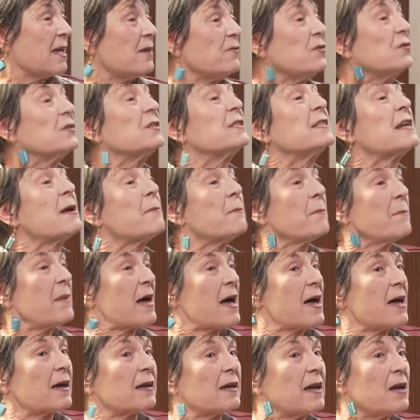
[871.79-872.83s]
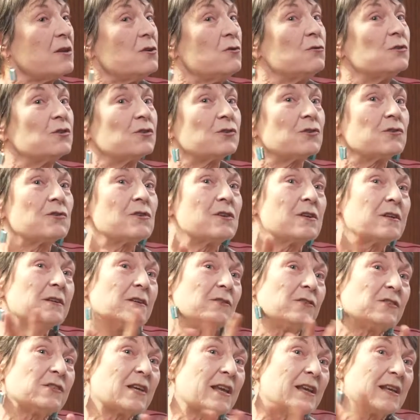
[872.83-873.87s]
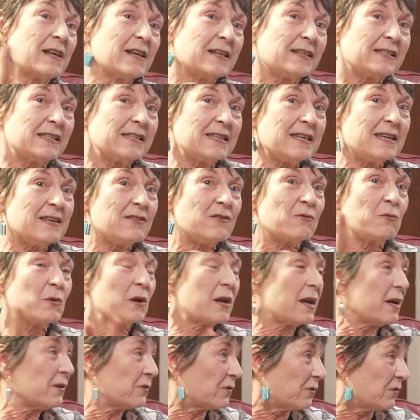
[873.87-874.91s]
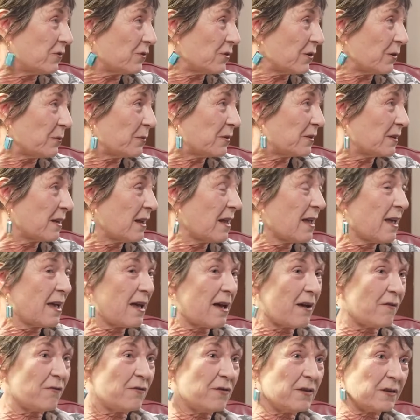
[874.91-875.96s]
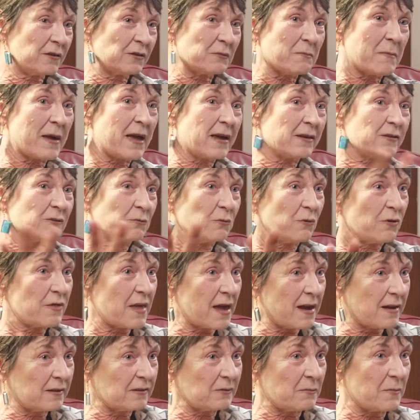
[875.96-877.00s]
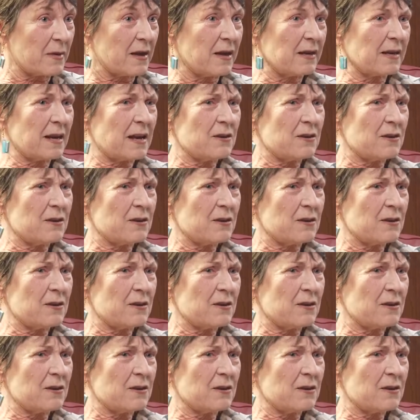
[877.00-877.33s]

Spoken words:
You step back and you suddenly see the relationships of this mass with that mass,